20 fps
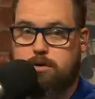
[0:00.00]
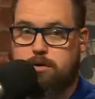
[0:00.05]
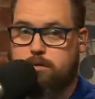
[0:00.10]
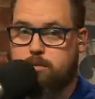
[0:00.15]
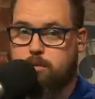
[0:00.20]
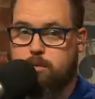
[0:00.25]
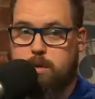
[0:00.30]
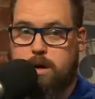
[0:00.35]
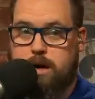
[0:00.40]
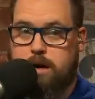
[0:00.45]

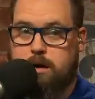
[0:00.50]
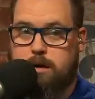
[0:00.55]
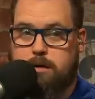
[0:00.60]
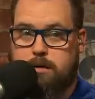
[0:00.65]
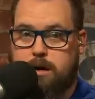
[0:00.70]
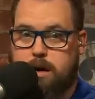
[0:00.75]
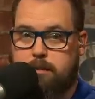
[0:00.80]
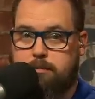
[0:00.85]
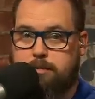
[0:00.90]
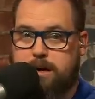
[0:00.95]
where
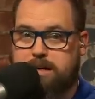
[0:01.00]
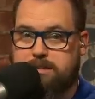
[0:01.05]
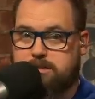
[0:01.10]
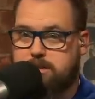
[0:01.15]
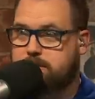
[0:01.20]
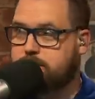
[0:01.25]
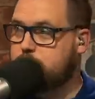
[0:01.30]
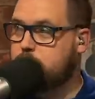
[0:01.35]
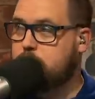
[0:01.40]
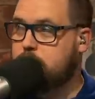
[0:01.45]

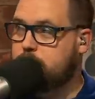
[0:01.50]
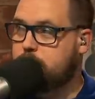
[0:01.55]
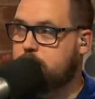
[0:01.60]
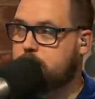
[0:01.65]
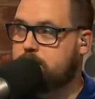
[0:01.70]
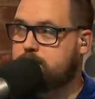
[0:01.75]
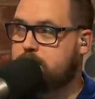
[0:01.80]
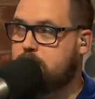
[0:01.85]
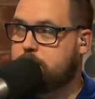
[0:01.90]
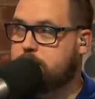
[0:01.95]
basically if you don't have one of
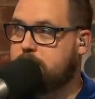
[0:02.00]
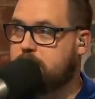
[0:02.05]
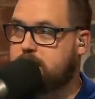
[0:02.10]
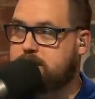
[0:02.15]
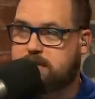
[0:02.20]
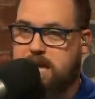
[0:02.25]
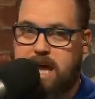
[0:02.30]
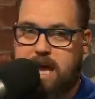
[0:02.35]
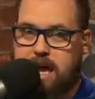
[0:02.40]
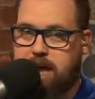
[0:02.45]
the top
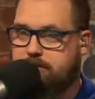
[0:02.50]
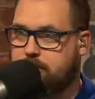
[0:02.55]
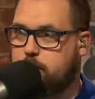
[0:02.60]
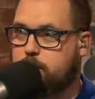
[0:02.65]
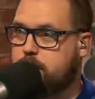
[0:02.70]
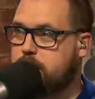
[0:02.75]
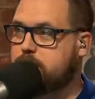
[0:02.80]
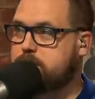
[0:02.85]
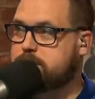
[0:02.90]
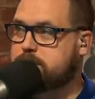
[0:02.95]
guys,
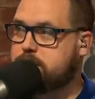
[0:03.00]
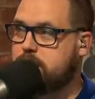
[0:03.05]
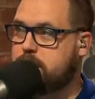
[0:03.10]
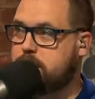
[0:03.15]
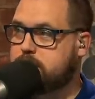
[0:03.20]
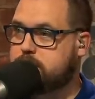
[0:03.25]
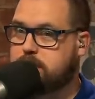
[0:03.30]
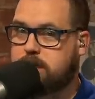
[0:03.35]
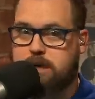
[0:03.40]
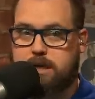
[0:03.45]
everyone else
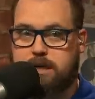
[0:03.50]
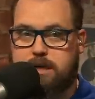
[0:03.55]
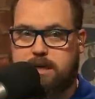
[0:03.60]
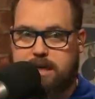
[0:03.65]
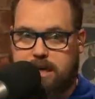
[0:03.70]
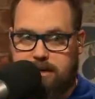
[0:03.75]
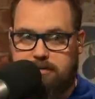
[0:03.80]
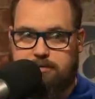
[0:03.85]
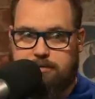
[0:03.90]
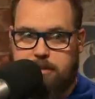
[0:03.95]
sucks,
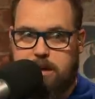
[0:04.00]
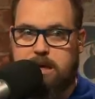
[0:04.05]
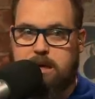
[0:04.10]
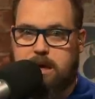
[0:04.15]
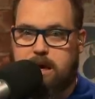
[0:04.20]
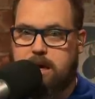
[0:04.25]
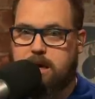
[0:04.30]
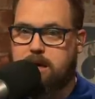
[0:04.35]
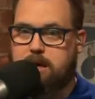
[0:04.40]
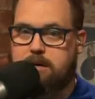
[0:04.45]
give me
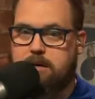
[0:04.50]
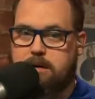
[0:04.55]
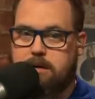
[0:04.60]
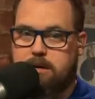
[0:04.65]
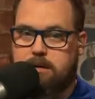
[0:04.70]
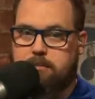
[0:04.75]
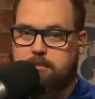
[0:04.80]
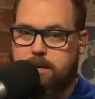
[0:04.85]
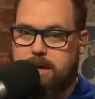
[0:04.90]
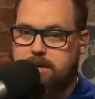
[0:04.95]
a
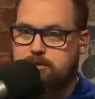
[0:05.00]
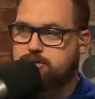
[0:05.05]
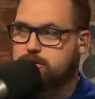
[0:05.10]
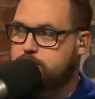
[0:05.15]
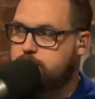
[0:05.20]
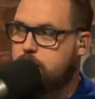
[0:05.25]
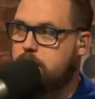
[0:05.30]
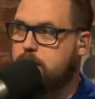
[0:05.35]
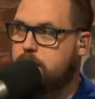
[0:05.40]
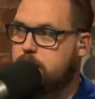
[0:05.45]
major
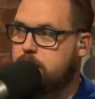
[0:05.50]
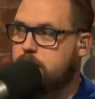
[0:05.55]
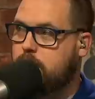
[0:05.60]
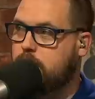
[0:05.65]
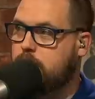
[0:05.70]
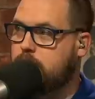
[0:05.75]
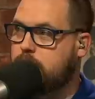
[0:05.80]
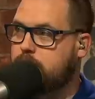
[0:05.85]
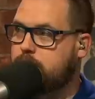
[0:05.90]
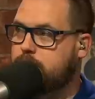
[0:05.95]
part
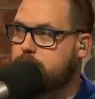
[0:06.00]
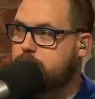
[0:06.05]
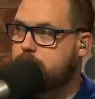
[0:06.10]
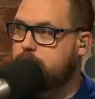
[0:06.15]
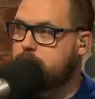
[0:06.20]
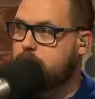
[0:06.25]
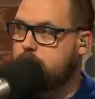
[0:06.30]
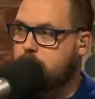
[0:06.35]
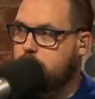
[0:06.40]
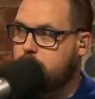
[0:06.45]
of
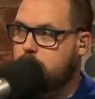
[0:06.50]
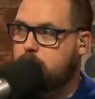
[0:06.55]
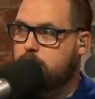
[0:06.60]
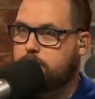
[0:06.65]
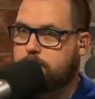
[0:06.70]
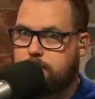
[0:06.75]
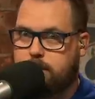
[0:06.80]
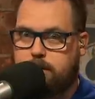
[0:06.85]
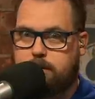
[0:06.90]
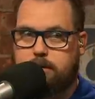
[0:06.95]
the yep.
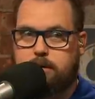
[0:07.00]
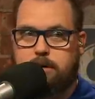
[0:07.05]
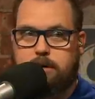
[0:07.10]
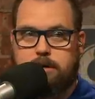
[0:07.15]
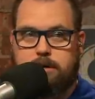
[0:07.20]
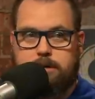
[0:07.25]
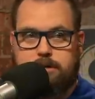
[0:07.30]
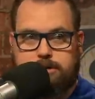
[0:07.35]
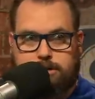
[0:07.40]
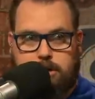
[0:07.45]
Herbert
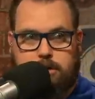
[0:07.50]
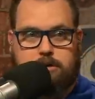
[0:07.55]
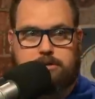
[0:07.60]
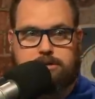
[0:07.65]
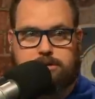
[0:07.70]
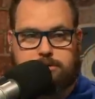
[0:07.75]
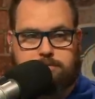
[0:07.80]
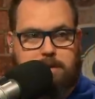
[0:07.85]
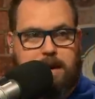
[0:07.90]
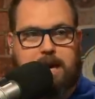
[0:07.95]
mm -hmm.
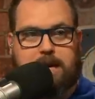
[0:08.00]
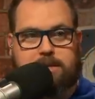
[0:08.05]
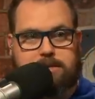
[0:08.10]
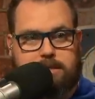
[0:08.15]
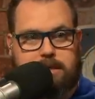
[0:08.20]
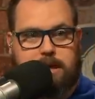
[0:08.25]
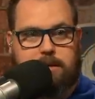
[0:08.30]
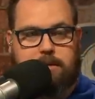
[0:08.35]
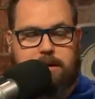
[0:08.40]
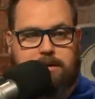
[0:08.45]
Chargers
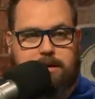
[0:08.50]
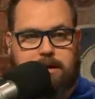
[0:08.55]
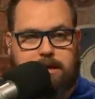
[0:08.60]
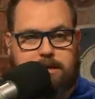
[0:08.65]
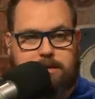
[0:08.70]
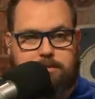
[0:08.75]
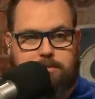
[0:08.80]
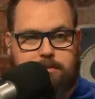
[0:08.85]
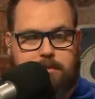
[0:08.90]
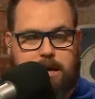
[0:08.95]
passing him. I think
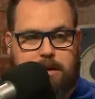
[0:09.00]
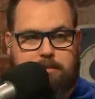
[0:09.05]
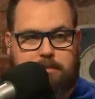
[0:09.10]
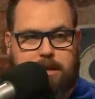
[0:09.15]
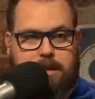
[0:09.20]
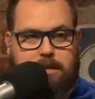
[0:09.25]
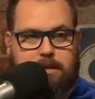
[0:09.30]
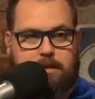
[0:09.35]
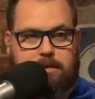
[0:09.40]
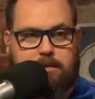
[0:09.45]
he might
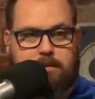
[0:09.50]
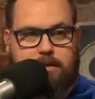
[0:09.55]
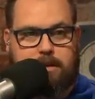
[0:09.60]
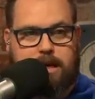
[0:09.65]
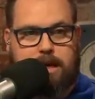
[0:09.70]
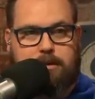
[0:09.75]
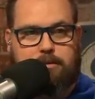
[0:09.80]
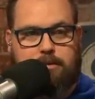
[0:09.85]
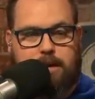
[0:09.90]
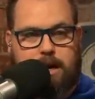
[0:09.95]
be the
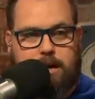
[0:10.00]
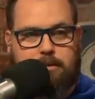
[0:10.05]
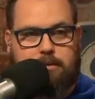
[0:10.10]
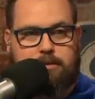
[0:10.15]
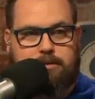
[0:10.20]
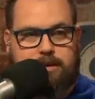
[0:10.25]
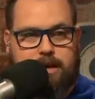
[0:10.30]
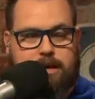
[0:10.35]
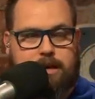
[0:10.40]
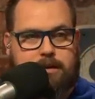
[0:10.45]
late
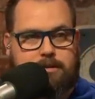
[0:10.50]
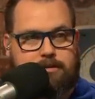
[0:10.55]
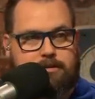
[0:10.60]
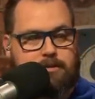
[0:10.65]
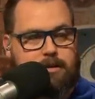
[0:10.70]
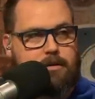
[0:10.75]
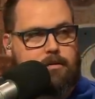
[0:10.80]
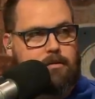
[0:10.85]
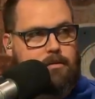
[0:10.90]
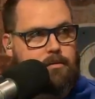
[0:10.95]
round tight end
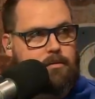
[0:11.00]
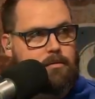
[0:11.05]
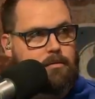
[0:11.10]
steal.